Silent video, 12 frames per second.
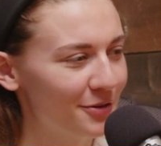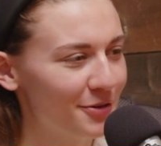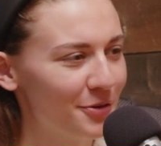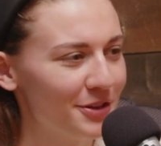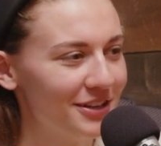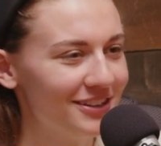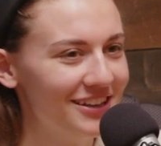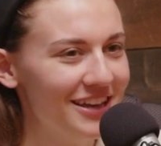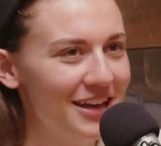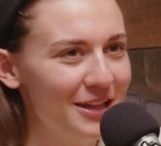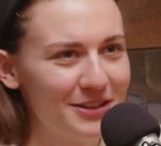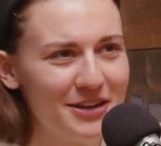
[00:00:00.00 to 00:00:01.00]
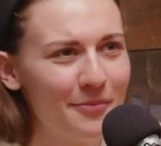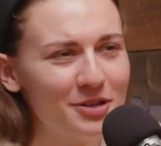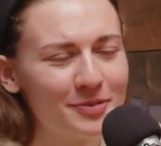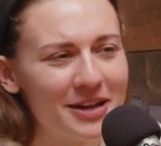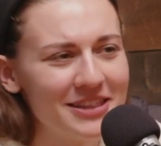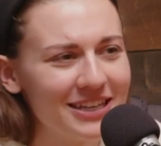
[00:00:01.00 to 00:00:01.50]
know the numbers,
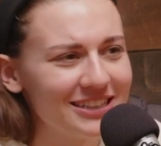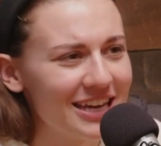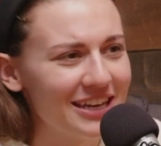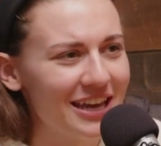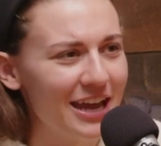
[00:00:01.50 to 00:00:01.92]
but I think it's like